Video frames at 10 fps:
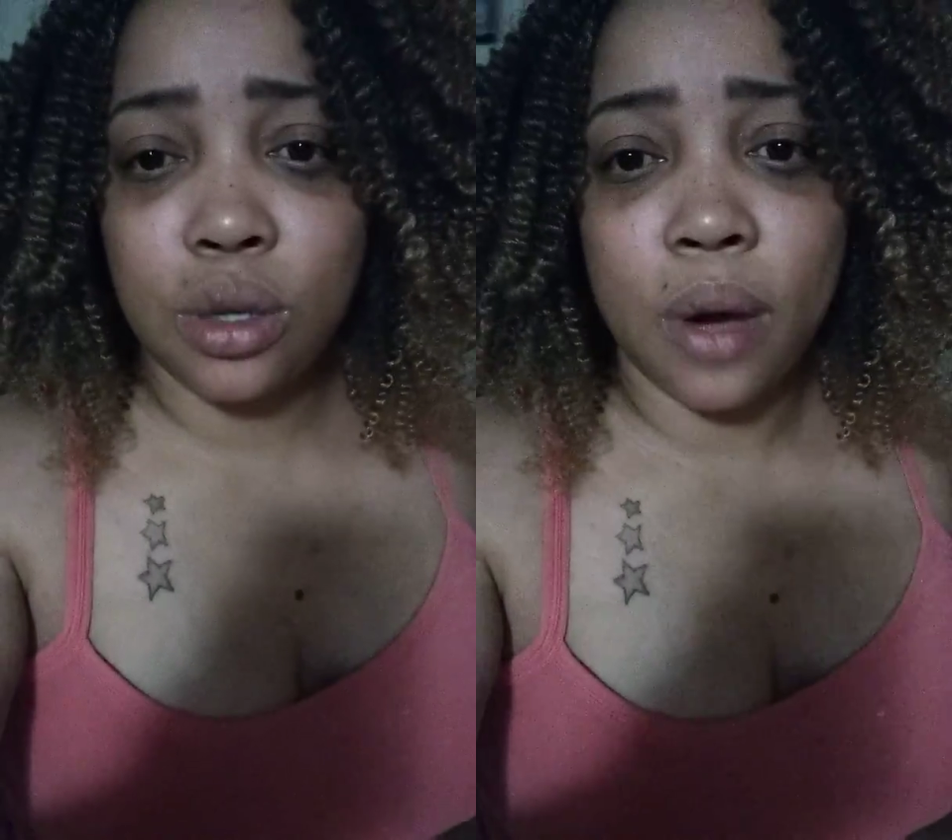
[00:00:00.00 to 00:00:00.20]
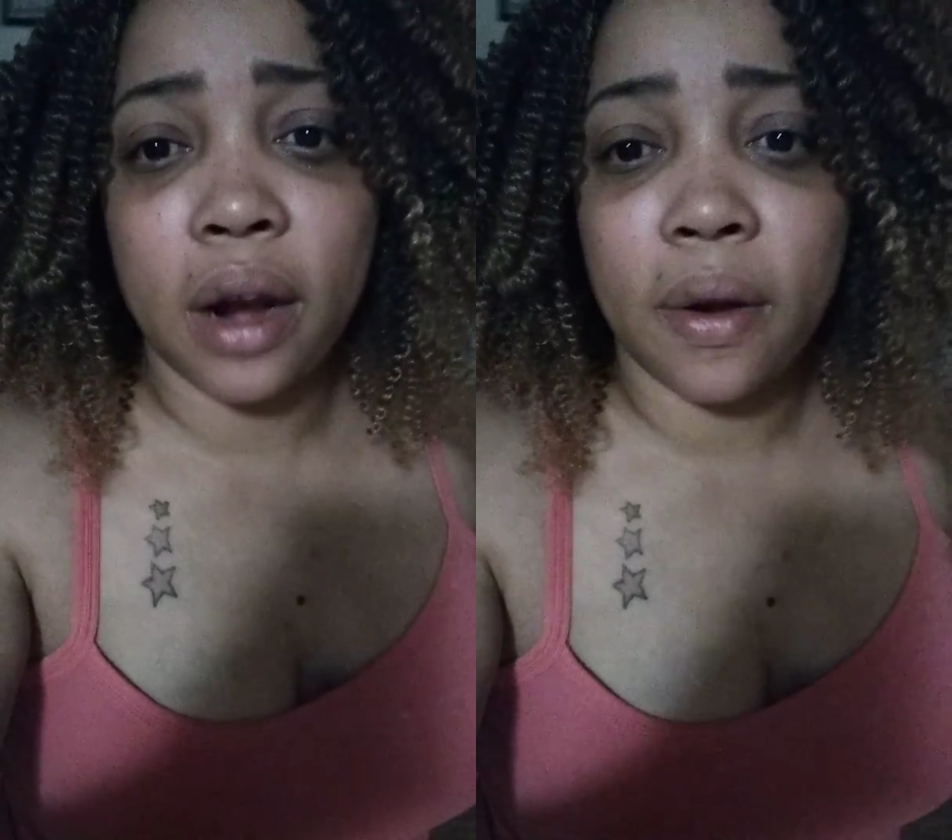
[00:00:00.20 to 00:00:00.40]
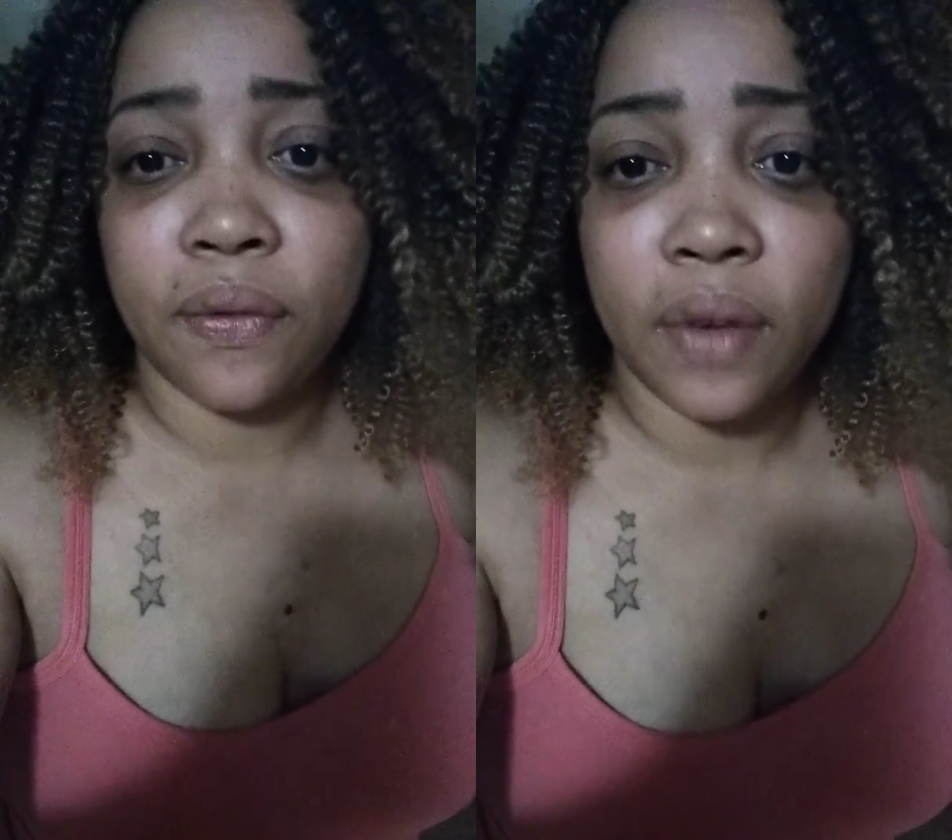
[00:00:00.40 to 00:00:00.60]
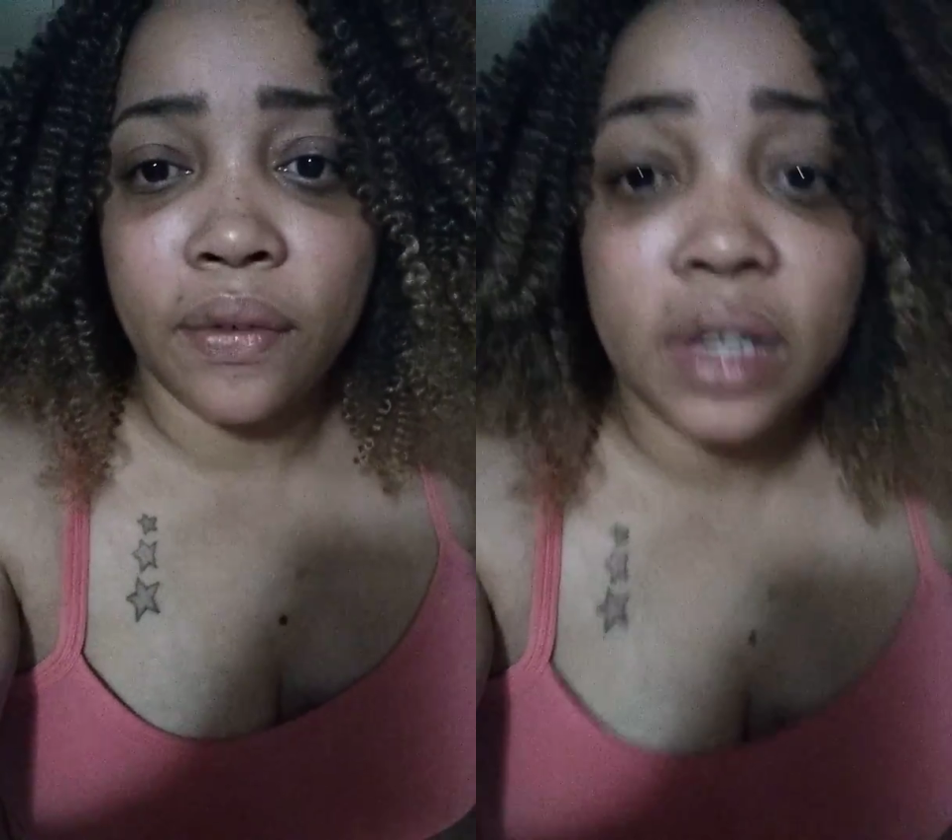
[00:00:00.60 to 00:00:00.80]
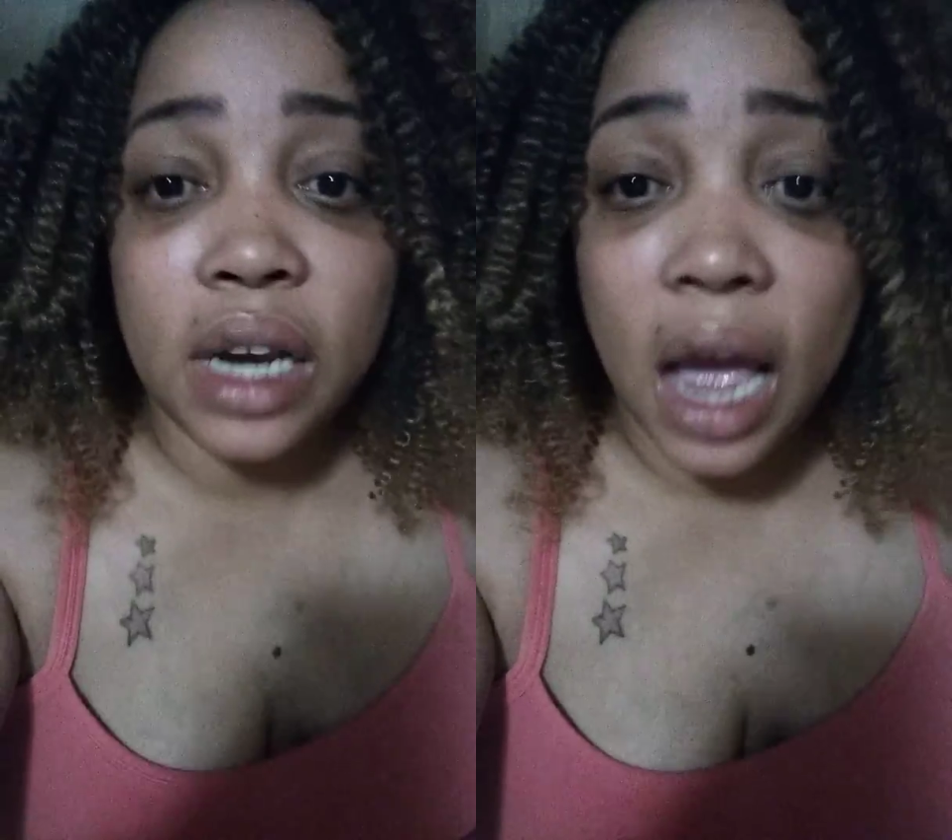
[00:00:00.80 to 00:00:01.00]

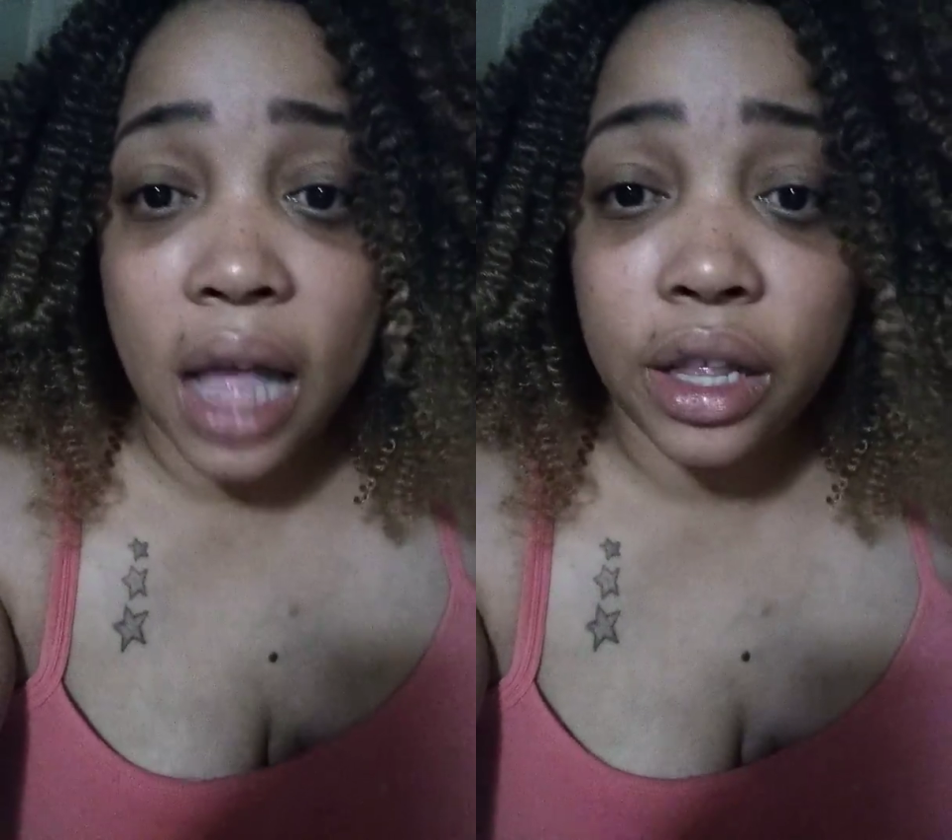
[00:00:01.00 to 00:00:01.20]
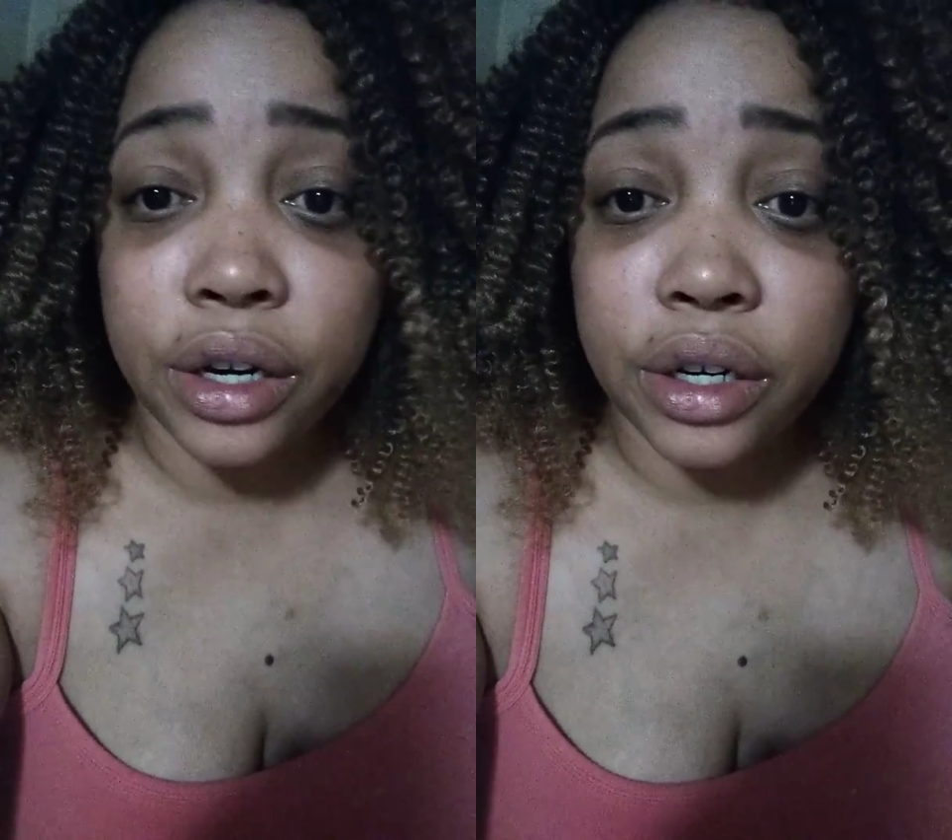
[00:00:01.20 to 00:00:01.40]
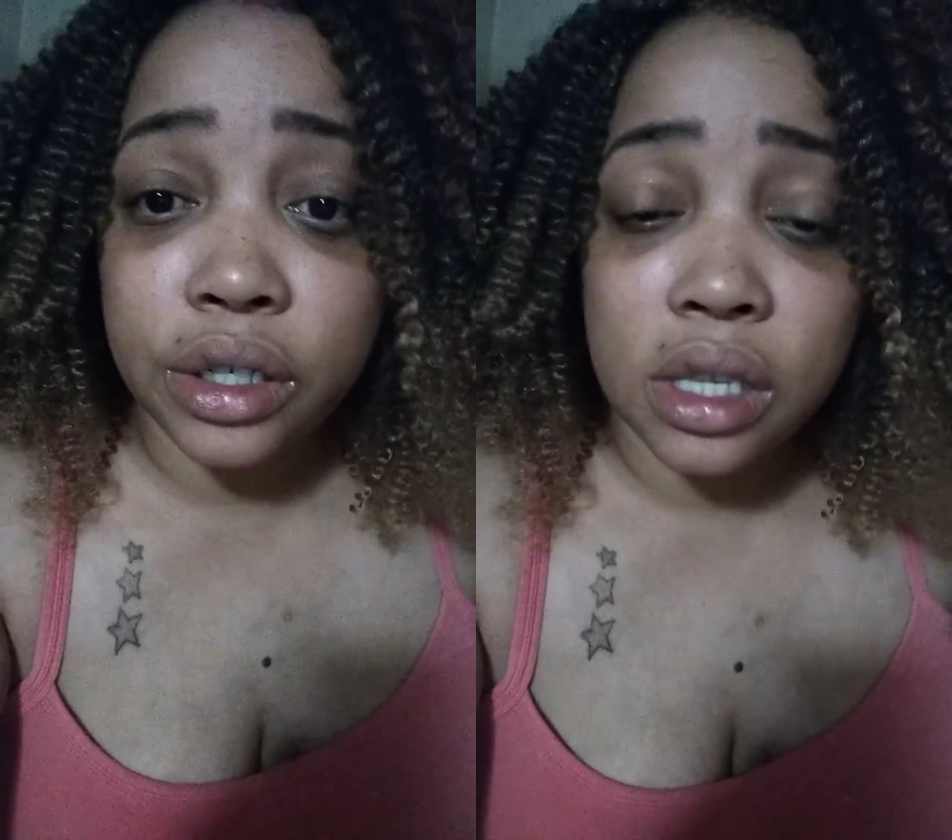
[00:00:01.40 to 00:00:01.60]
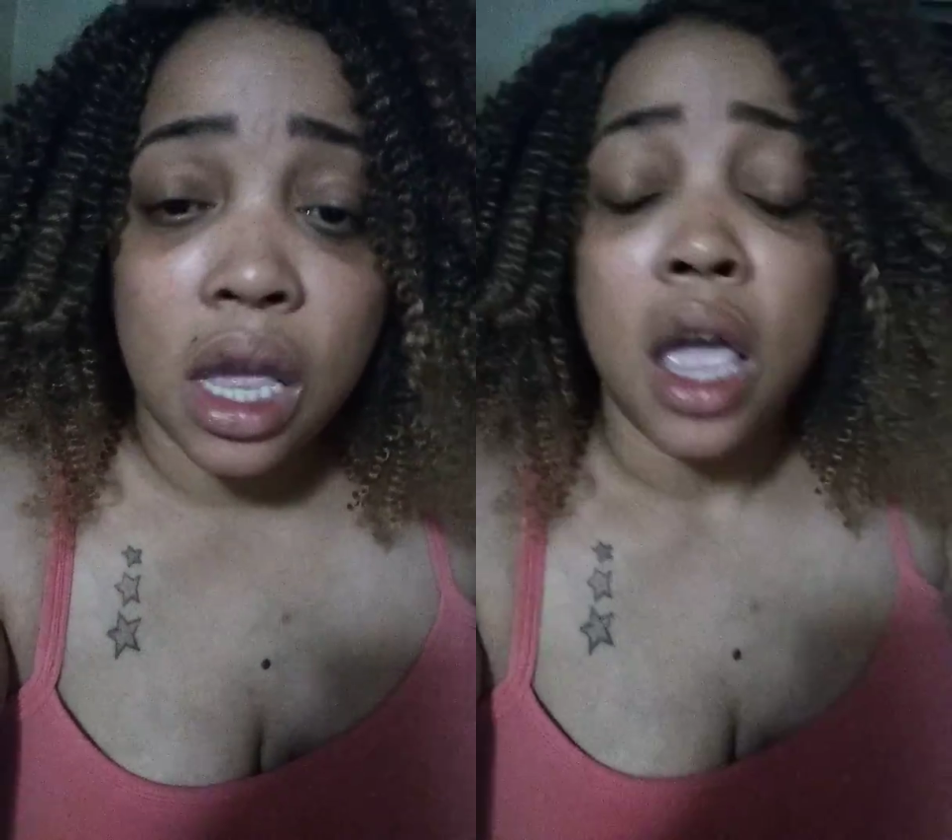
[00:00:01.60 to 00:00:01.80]
$250